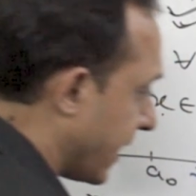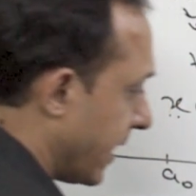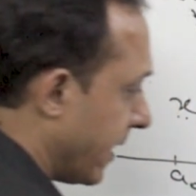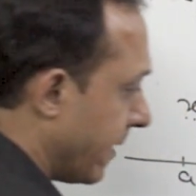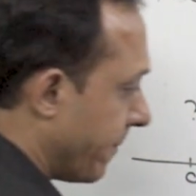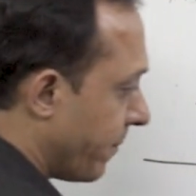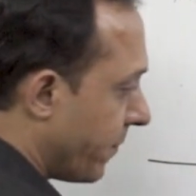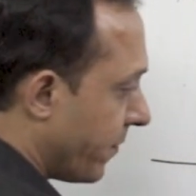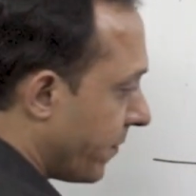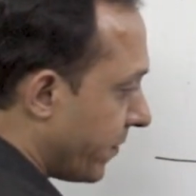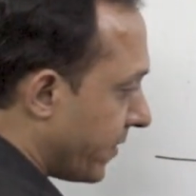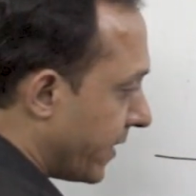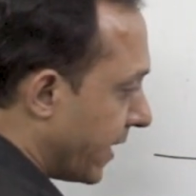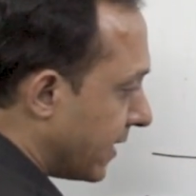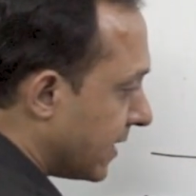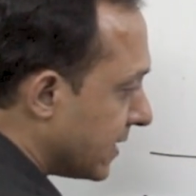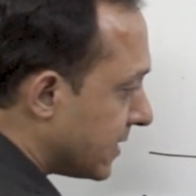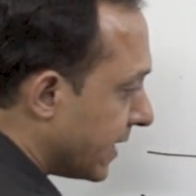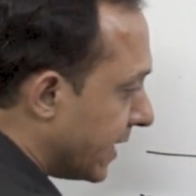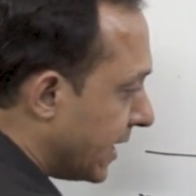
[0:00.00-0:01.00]
a,
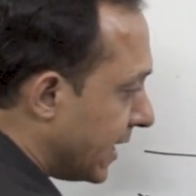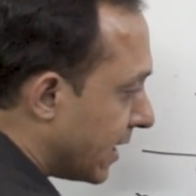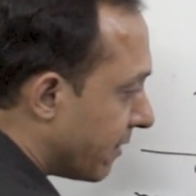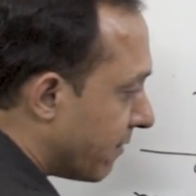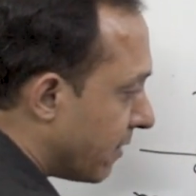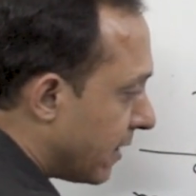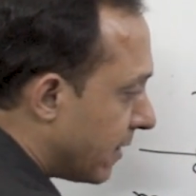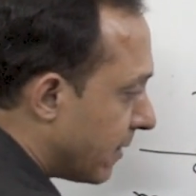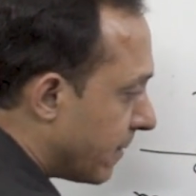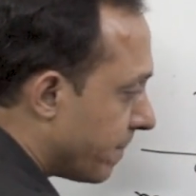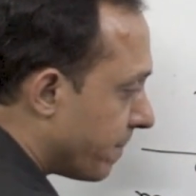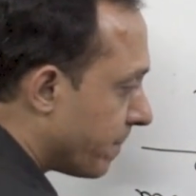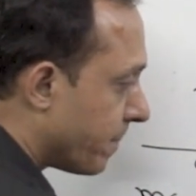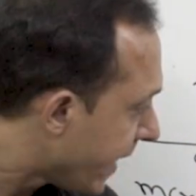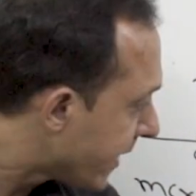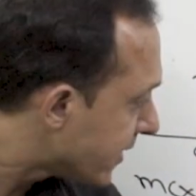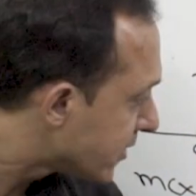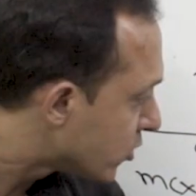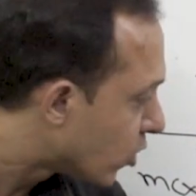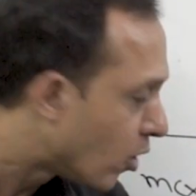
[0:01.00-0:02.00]
then this interval
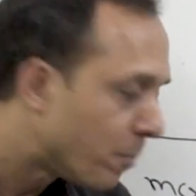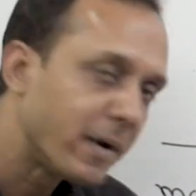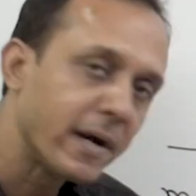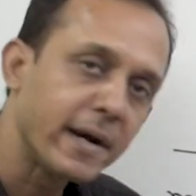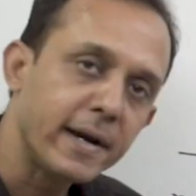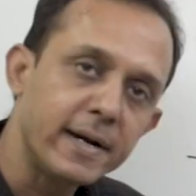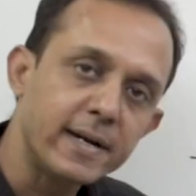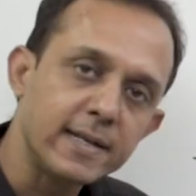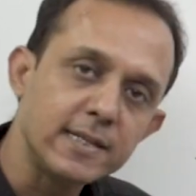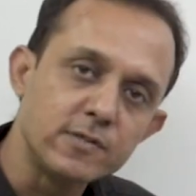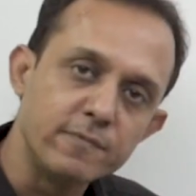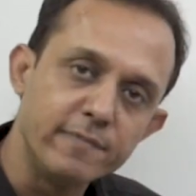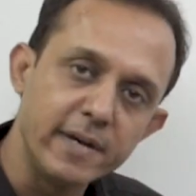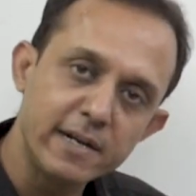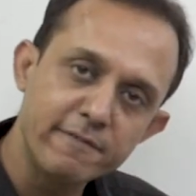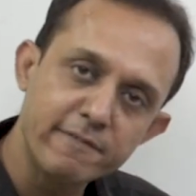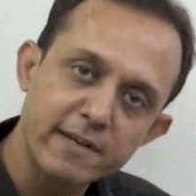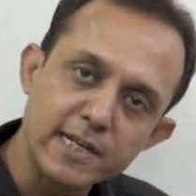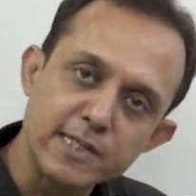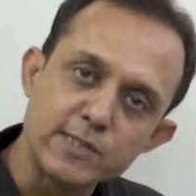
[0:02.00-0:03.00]
x comma 8 is
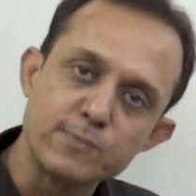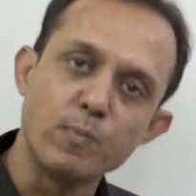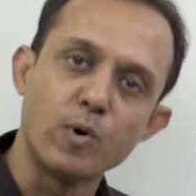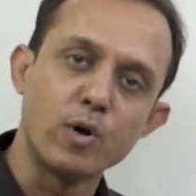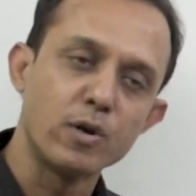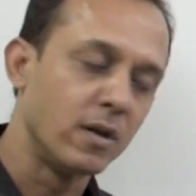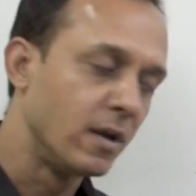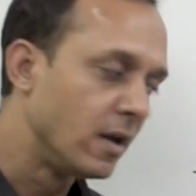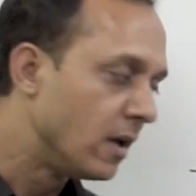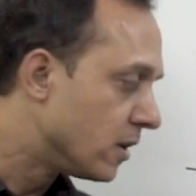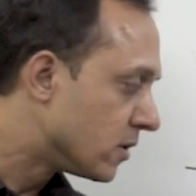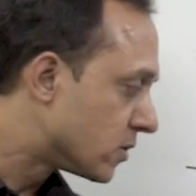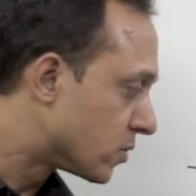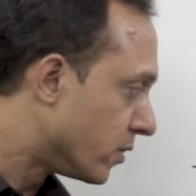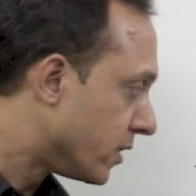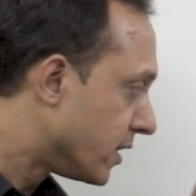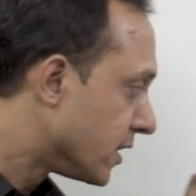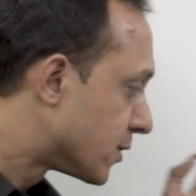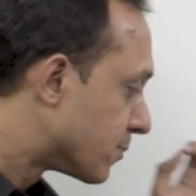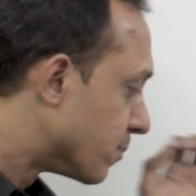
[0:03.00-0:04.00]
very, very small.
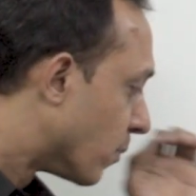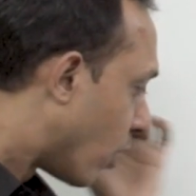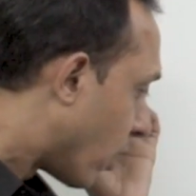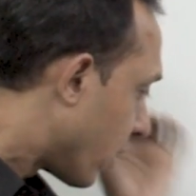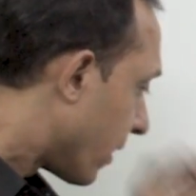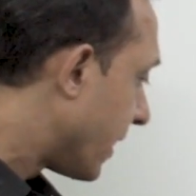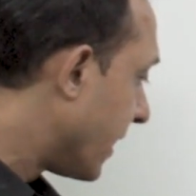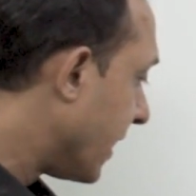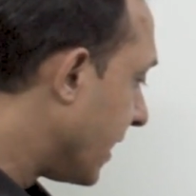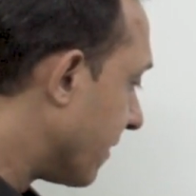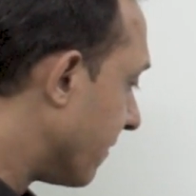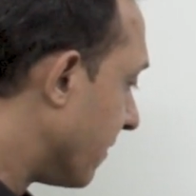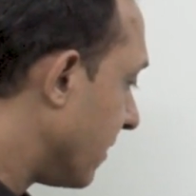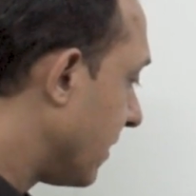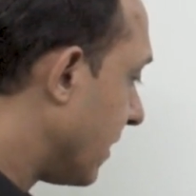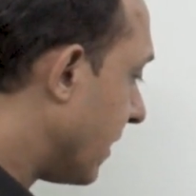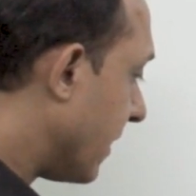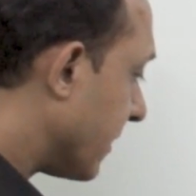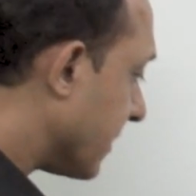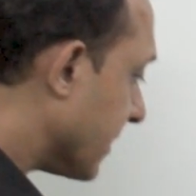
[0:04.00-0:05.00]
So in this smaller
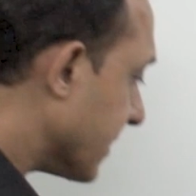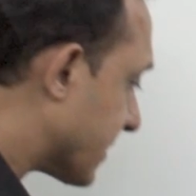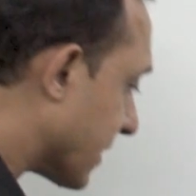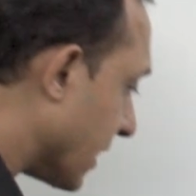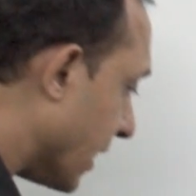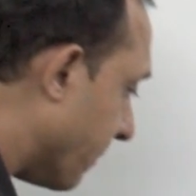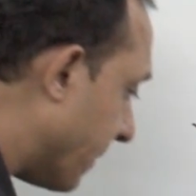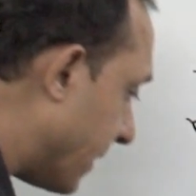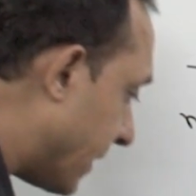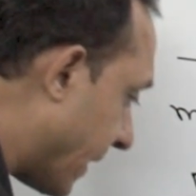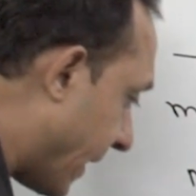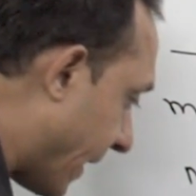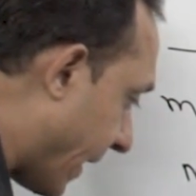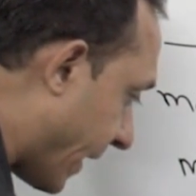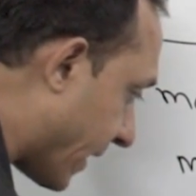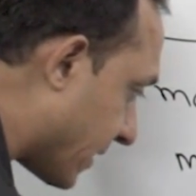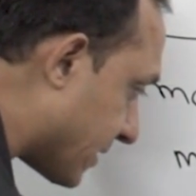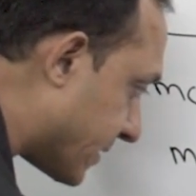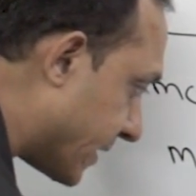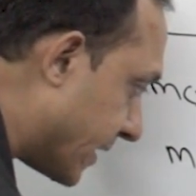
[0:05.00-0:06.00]
interval, this limit
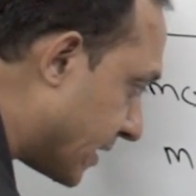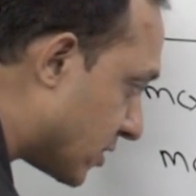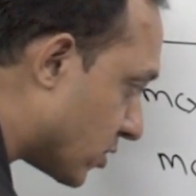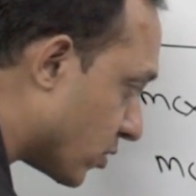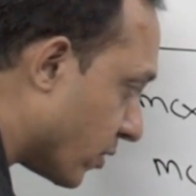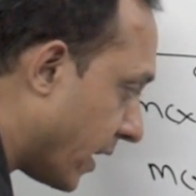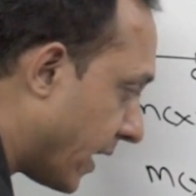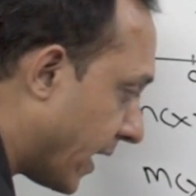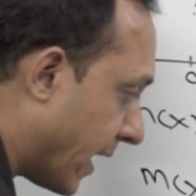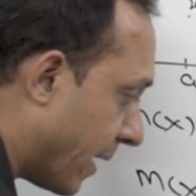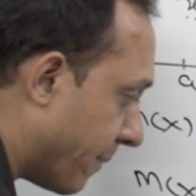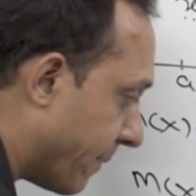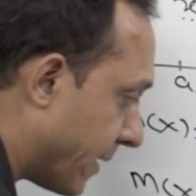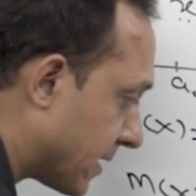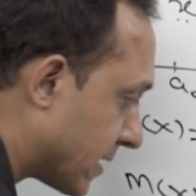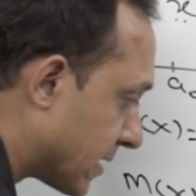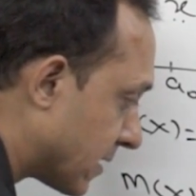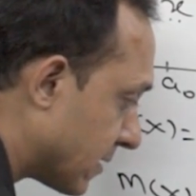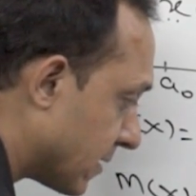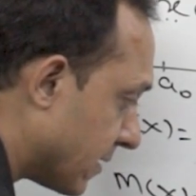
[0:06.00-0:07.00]
x tends to a
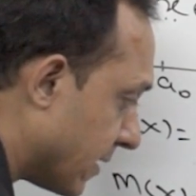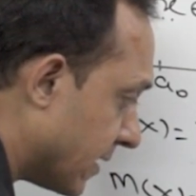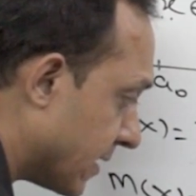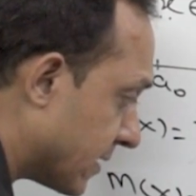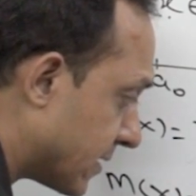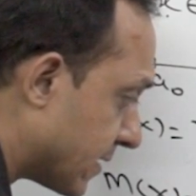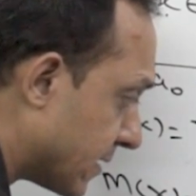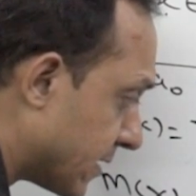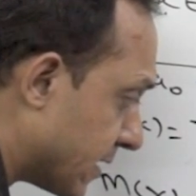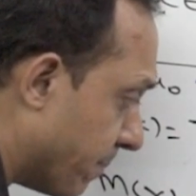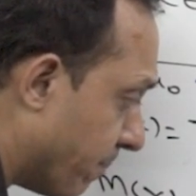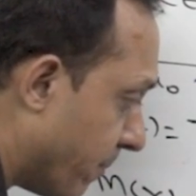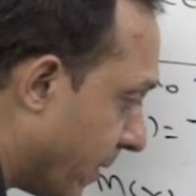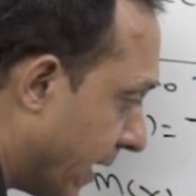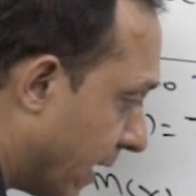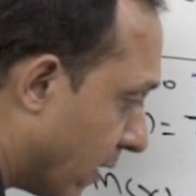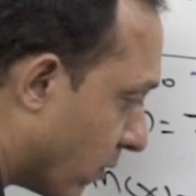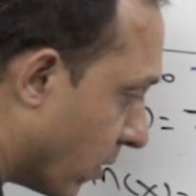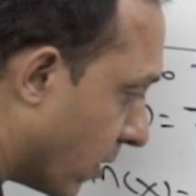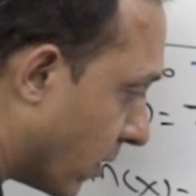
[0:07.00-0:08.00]
mx is
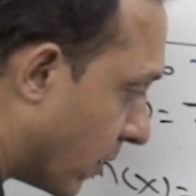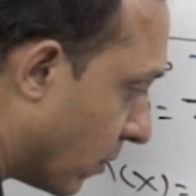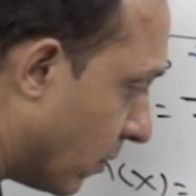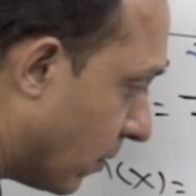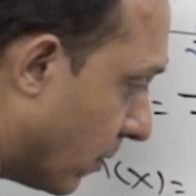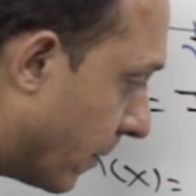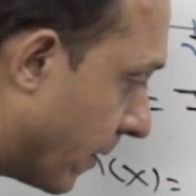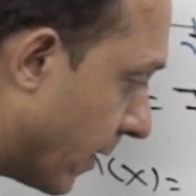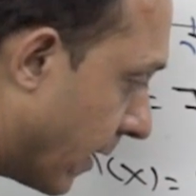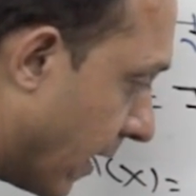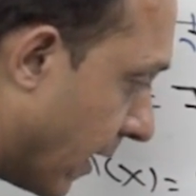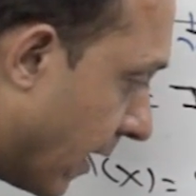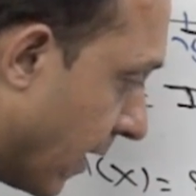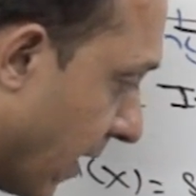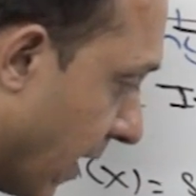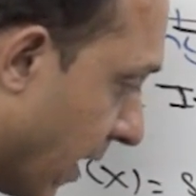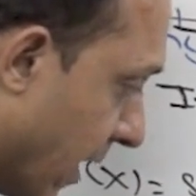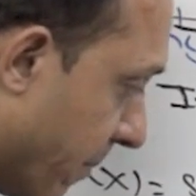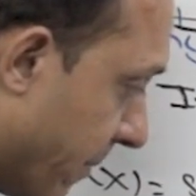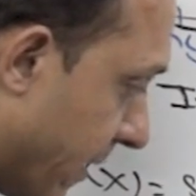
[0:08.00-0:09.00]
simply equal to
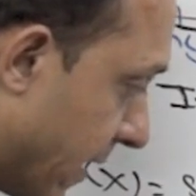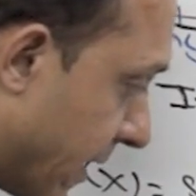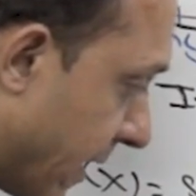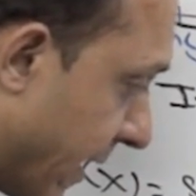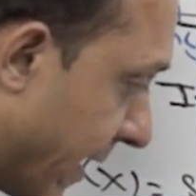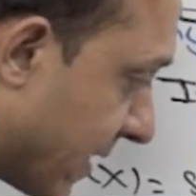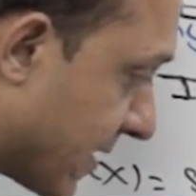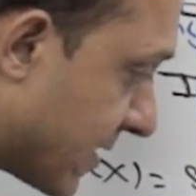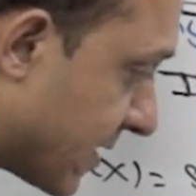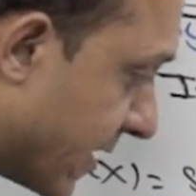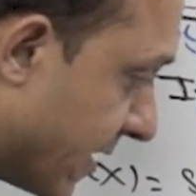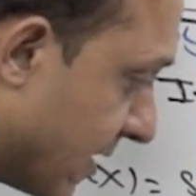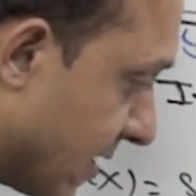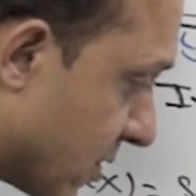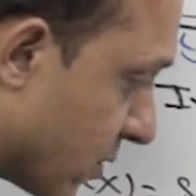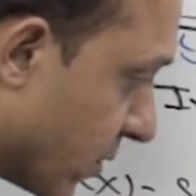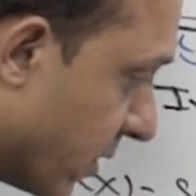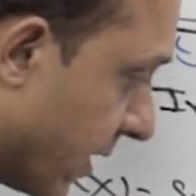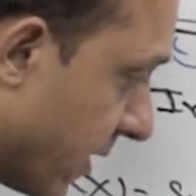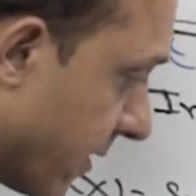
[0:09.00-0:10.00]
limit x
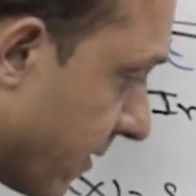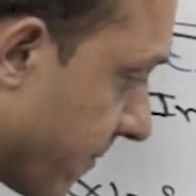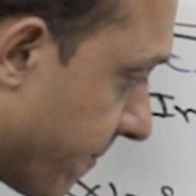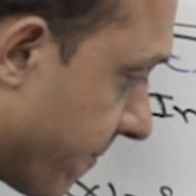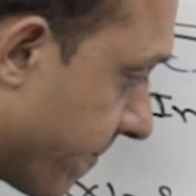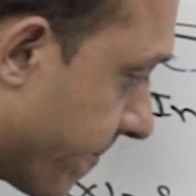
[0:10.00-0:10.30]
tends to a